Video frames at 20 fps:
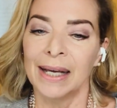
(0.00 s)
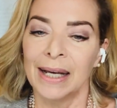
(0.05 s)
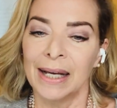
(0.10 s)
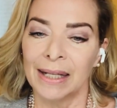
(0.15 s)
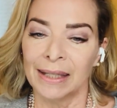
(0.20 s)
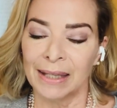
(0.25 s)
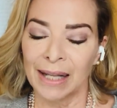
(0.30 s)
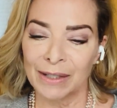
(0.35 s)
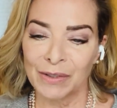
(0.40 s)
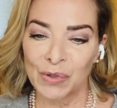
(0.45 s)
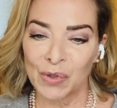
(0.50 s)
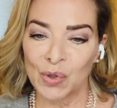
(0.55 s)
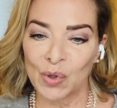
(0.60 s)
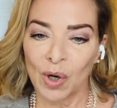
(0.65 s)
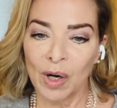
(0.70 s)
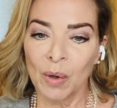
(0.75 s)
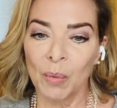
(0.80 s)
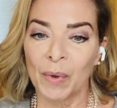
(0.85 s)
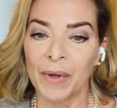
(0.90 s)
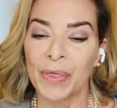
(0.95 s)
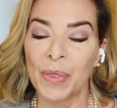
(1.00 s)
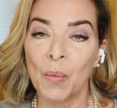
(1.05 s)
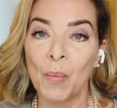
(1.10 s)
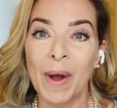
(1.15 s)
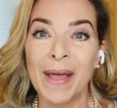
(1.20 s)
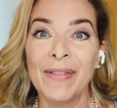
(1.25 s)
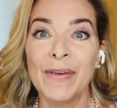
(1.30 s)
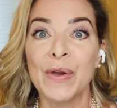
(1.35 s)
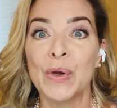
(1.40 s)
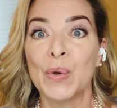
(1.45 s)
Let's start with the
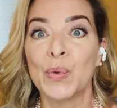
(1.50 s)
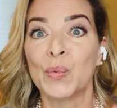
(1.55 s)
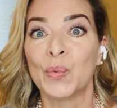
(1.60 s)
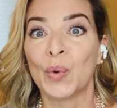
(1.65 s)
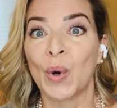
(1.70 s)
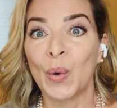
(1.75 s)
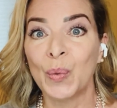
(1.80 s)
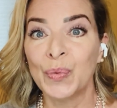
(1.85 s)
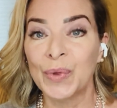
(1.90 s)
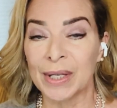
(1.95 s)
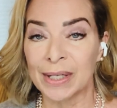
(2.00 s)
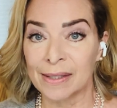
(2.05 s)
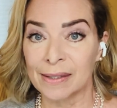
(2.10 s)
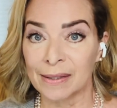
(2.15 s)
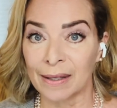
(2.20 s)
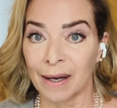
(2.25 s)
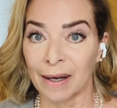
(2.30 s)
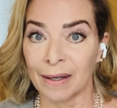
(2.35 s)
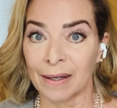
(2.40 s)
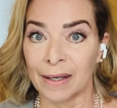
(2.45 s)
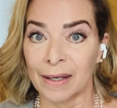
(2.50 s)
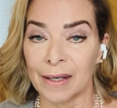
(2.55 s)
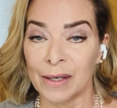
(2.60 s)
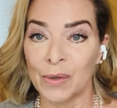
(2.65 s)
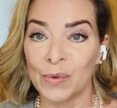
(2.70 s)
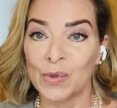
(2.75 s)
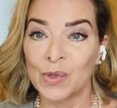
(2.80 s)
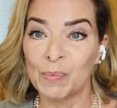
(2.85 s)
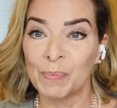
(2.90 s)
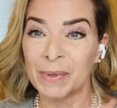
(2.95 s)
way that you wrote this, Connie.
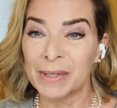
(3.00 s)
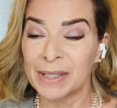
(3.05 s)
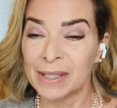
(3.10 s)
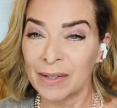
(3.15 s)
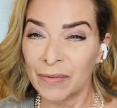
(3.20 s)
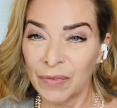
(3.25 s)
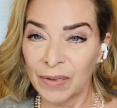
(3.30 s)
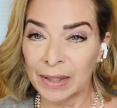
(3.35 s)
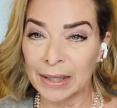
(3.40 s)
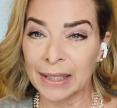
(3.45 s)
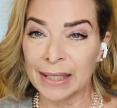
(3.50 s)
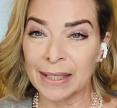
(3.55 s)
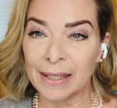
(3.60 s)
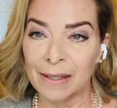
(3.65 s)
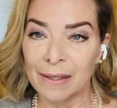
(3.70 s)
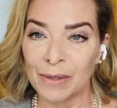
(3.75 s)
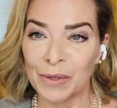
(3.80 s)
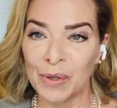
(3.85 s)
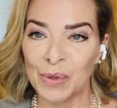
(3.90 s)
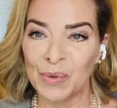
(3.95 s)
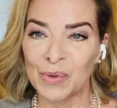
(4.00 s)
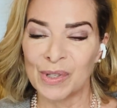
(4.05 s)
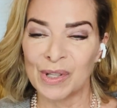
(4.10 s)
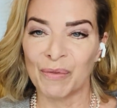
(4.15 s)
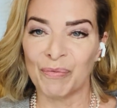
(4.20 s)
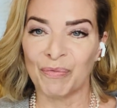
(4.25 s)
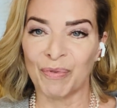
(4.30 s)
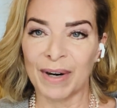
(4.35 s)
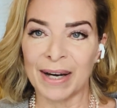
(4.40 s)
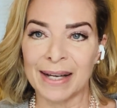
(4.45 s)
You specifically used the
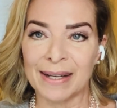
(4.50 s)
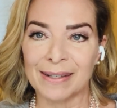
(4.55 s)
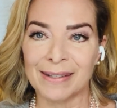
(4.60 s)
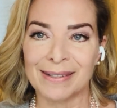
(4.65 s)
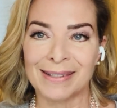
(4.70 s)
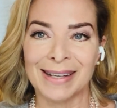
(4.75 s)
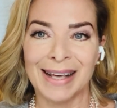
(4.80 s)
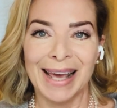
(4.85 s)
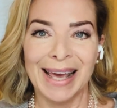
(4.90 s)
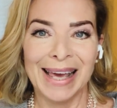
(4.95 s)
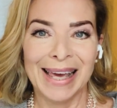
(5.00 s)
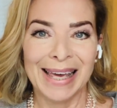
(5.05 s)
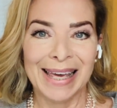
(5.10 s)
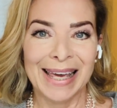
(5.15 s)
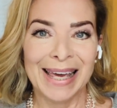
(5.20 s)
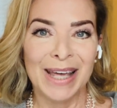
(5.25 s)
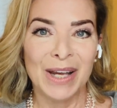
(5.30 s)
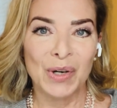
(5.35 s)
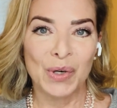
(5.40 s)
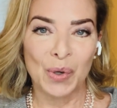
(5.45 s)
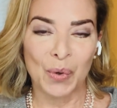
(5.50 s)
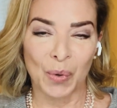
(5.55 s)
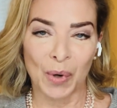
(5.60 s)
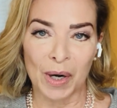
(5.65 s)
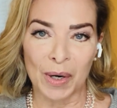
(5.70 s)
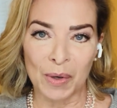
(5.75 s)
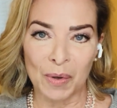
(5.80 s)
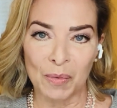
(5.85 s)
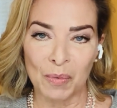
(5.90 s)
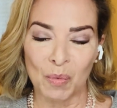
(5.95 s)
phrase eat
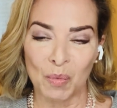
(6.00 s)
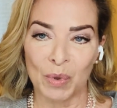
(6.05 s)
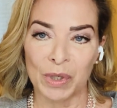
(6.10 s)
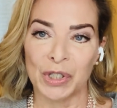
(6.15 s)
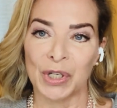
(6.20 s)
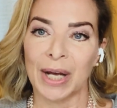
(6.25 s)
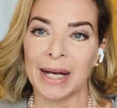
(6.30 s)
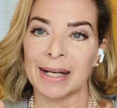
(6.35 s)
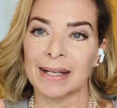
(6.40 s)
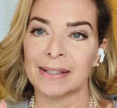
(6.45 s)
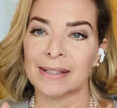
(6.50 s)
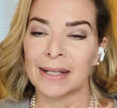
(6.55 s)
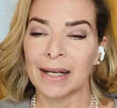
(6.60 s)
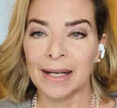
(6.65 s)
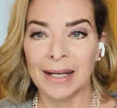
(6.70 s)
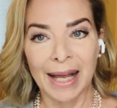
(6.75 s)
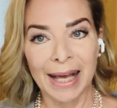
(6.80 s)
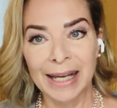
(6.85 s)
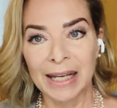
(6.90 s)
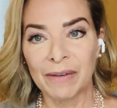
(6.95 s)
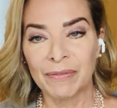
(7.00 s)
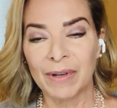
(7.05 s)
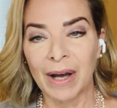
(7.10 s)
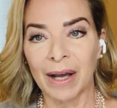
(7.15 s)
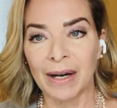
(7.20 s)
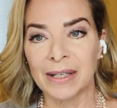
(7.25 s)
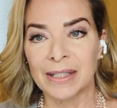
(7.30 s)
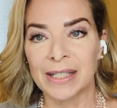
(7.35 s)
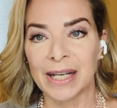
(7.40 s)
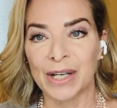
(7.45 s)
crow, which has a negative
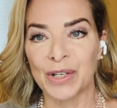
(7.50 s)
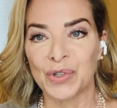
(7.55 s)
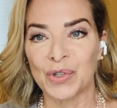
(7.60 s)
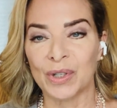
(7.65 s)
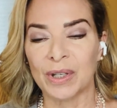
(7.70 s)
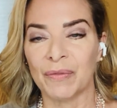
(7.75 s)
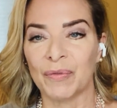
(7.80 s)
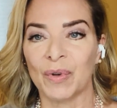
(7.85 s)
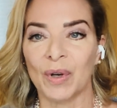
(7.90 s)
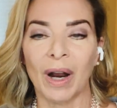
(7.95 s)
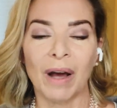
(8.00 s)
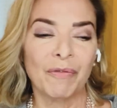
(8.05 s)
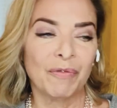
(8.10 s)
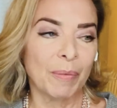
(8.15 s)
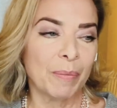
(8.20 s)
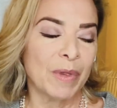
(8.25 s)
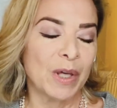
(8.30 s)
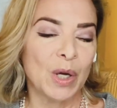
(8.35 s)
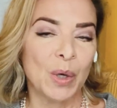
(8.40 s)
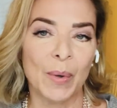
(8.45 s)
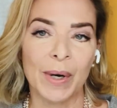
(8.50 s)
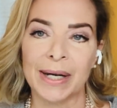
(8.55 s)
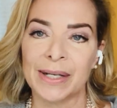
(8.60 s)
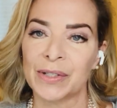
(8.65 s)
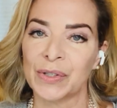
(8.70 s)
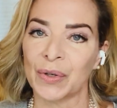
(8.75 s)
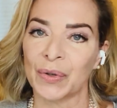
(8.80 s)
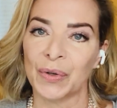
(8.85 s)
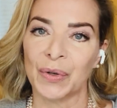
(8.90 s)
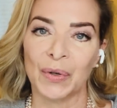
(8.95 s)
connotation. If you're not from the
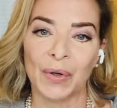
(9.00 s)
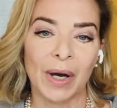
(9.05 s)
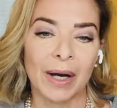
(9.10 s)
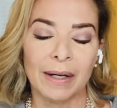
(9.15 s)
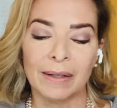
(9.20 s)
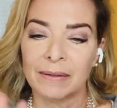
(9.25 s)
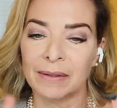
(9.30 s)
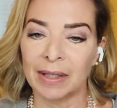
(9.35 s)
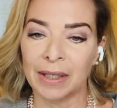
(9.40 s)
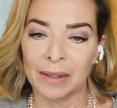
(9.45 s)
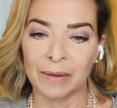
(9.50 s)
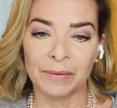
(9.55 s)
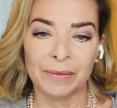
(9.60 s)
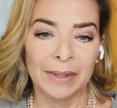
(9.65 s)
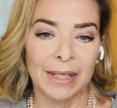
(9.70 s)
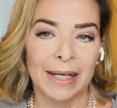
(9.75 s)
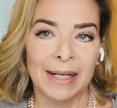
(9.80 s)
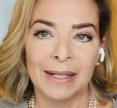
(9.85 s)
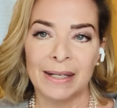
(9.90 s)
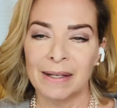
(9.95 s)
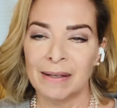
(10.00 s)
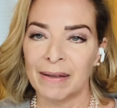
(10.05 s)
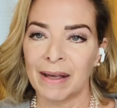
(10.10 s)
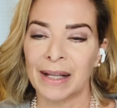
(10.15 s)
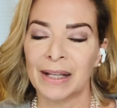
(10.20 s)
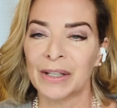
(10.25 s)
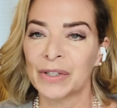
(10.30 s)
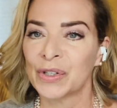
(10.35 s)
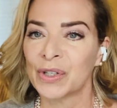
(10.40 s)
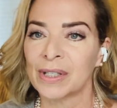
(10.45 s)
US or you're not, you know,
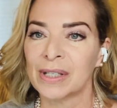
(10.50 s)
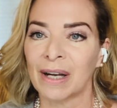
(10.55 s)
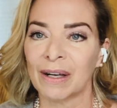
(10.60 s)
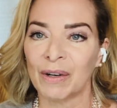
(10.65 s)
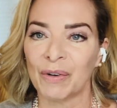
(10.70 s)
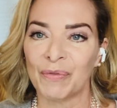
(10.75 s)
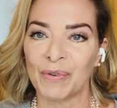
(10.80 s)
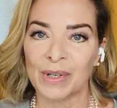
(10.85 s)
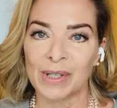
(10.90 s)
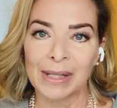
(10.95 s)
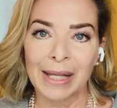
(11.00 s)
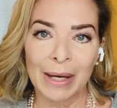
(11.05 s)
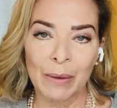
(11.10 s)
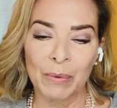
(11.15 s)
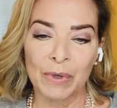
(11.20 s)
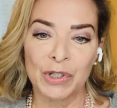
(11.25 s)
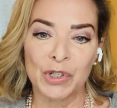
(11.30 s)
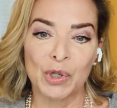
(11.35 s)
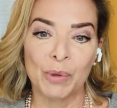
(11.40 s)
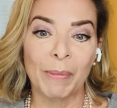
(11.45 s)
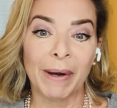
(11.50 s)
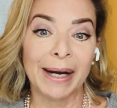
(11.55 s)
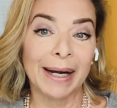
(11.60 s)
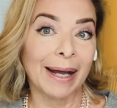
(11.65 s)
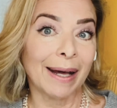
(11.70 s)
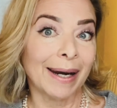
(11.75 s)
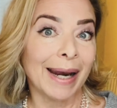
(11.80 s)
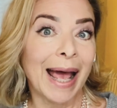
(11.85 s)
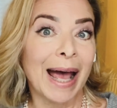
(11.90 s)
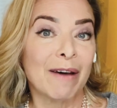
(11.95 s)
English is not your first language, you might
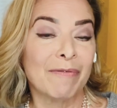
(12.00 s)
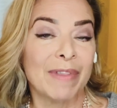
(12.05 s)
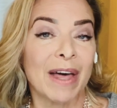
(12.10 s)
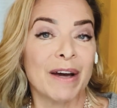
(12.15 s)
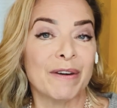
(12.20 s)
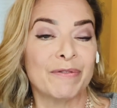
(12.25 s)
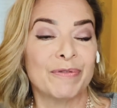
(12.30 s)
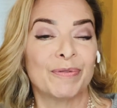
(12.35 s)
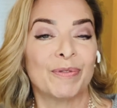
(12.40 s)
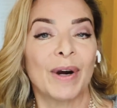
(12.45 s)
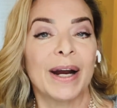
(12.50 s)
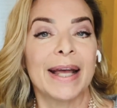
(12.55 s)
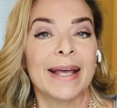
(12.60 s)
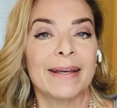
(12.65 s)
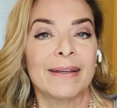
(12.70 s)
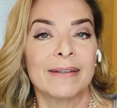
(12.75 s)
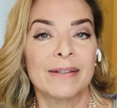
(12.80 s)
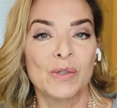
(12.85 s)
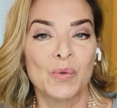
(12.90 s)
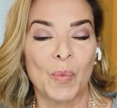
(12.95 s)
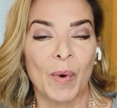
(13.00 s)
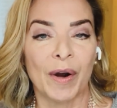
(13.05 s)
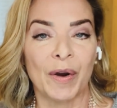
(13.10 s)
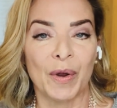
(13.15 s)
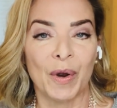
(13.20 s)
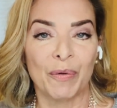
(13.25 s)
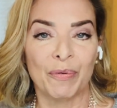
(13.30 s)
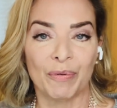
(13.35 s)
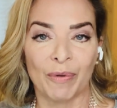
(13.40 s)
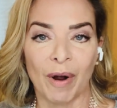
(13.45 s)
not have that phrase where
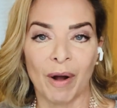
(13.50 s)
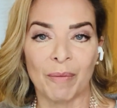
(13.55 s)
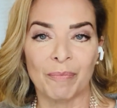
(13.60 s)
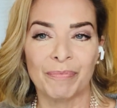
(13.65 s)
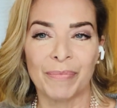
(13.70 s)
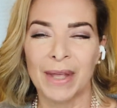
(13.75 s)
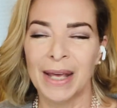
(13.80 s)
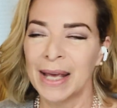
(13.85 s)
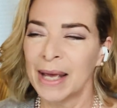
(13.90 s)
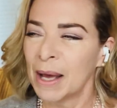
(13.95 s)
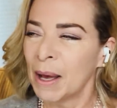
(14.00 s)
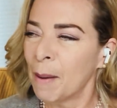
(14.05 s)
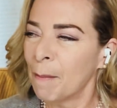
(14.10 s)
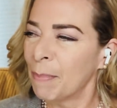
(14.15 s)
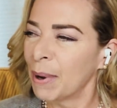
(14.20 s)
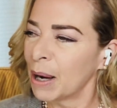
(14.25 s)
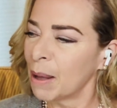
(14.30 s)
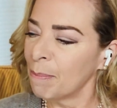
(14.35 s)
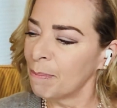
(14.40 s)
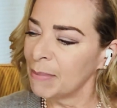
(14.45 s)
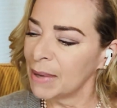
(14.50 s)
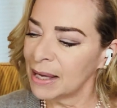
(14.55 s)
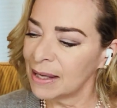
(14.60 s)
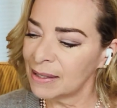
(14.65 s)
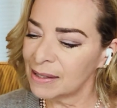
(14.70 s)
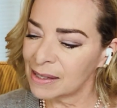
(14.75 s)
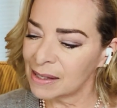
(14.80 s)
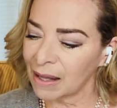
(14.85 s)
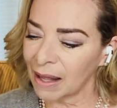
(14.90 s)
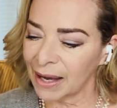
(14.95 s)
you're from, but it
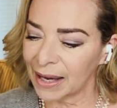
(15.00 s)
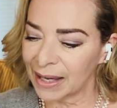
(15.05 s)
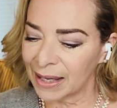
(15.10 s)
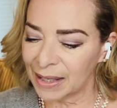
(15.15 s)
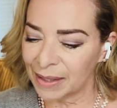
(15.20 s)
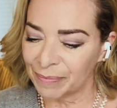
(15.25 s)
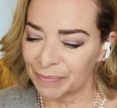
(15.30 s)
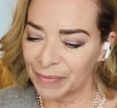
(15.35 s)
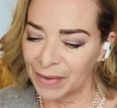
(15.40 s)
means like